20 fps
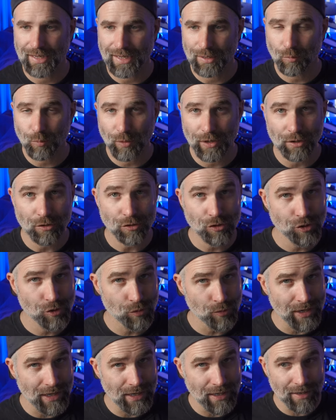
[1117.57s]
it will
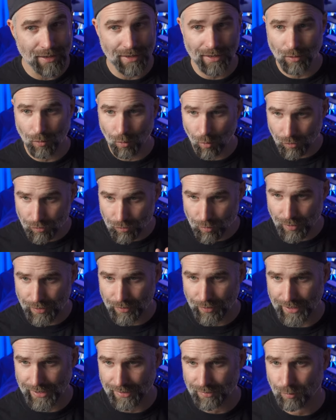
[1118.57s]
shrink, and also
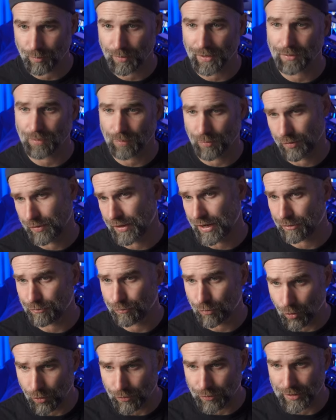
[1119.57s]
with the headspace,
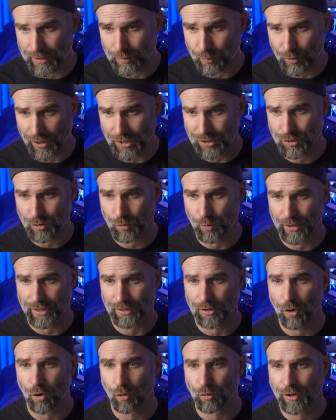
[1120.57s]
therefore the pressure
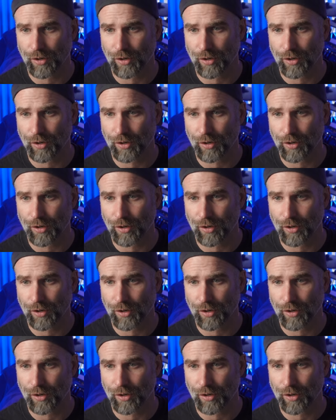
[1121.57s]
will go